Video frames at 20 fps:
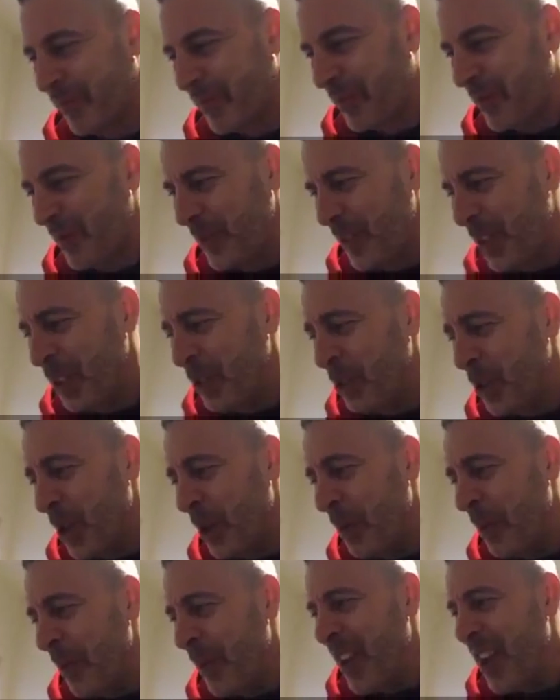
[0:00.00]
So
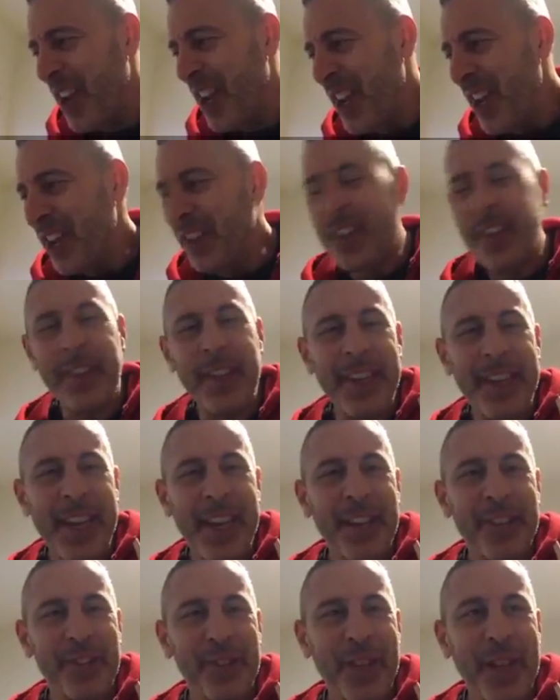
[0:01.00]
the thing is that
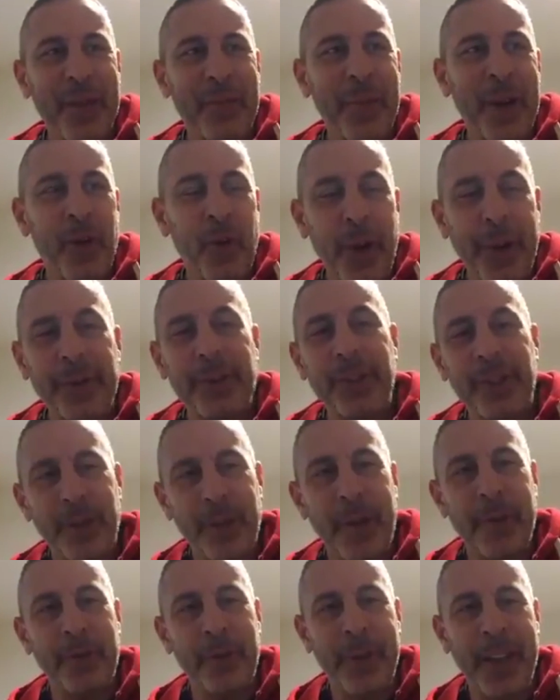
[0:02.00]
my wife still loves me
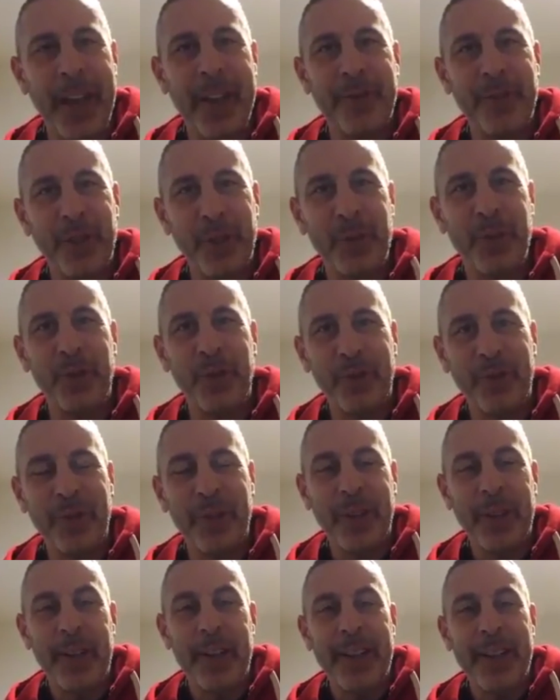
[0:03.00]
after the move.
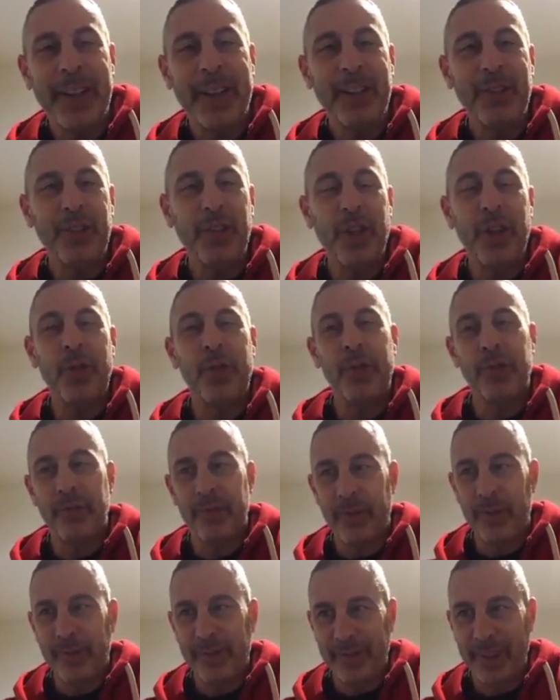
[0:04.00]
So, you
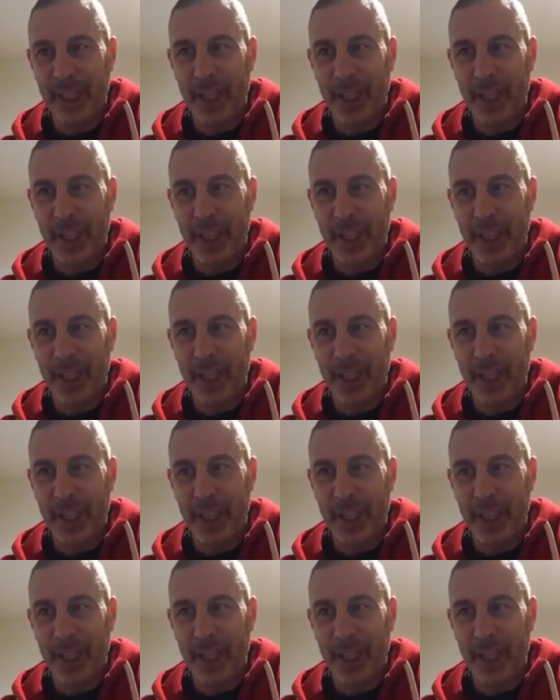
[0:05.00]
know,